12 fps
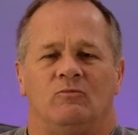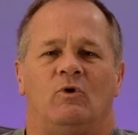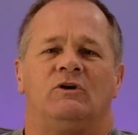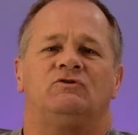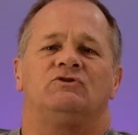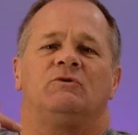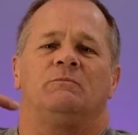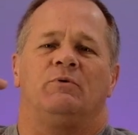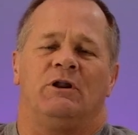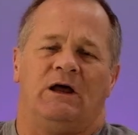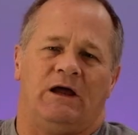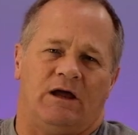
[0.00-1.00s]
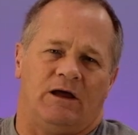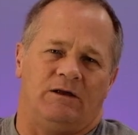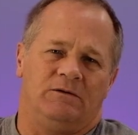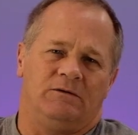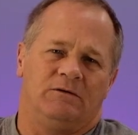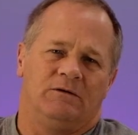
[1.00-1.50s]
What's your
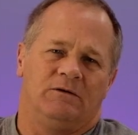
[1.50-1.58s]
plan